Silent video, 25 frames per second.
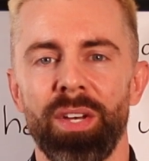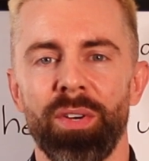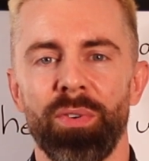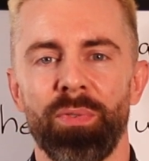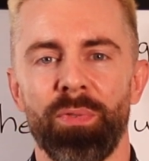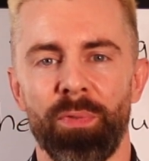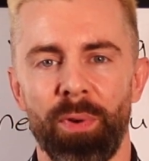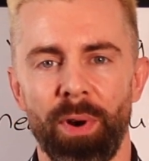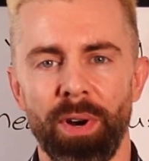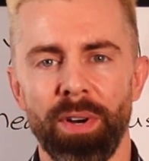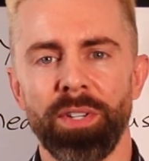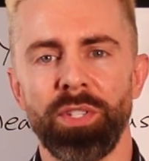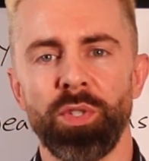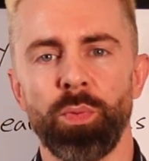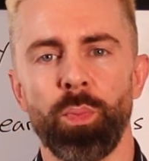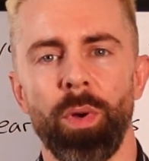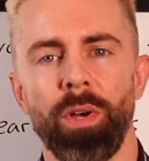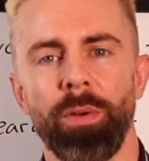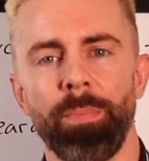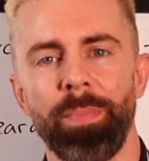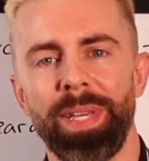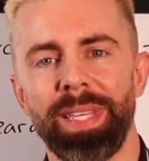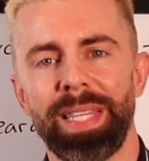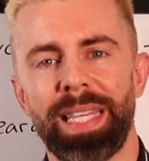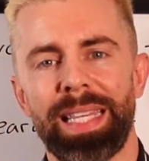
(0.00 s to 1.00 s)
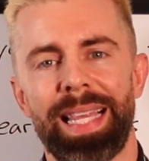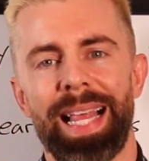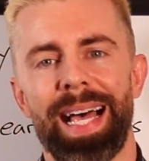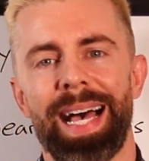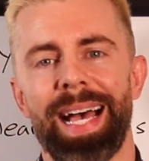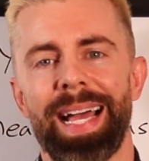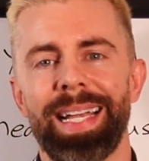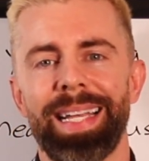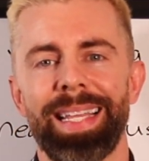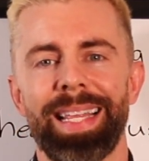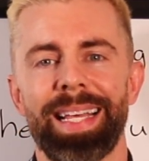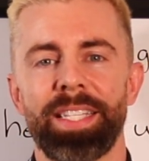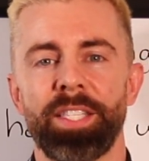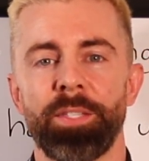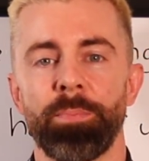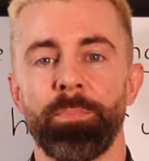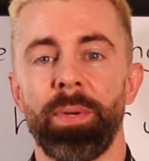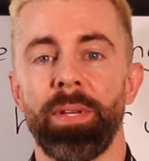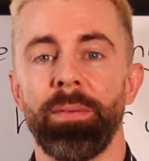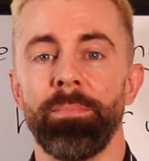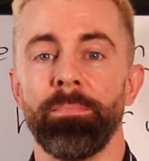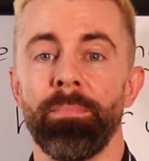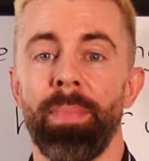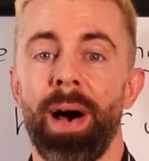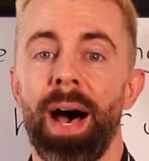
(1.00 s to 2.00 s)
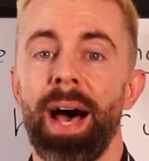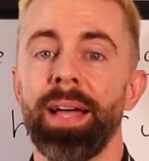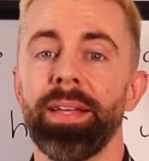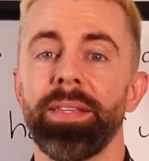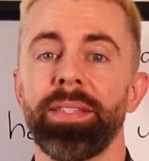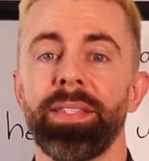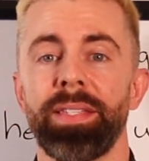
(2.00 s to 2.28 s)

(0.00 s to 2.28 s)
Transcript: First will be the line that's been my